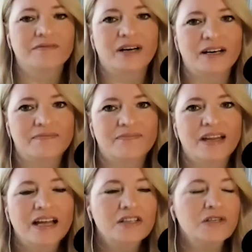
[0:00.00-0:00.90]
Right.
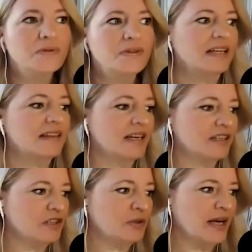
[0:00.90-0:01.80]
Do you think
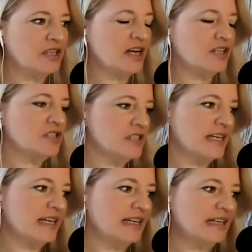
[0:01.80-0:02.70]
that
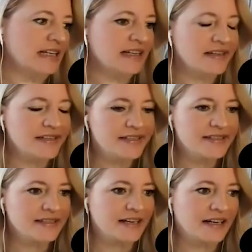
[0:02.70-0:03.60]
QHHT
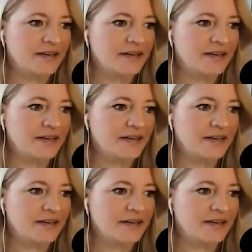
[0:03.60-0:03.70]
is